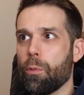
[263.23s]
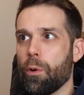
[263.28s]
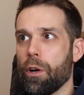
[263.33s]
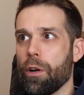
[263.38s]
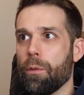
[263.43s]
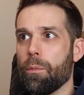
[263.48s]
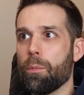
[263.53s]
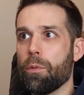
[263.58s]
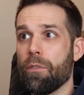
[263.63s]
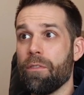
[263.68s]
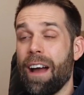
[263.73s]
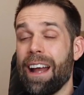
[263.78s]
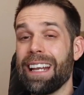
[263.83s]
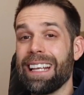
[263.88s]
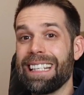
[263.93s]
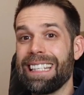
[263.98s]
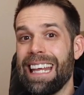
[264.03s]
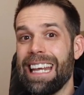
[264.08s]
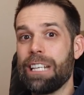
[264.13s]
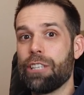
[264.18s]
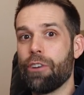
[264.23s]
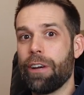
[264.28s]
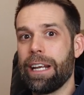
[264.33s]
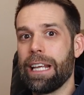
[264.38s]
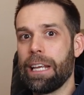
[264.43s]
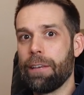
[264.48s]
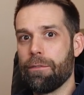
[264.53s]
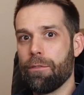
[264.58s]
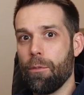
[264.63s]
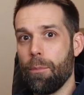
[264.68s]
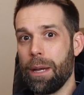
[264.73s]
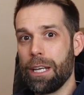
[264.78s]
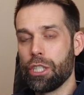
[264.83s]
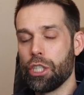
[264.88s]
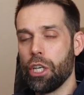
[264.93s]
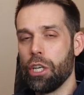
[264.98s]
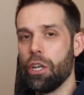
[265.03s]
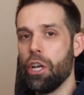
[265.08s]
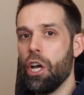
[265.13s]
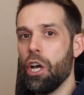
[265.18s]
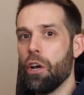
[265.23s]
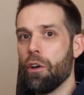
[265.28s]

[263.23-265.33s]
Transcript: we're providing day trading information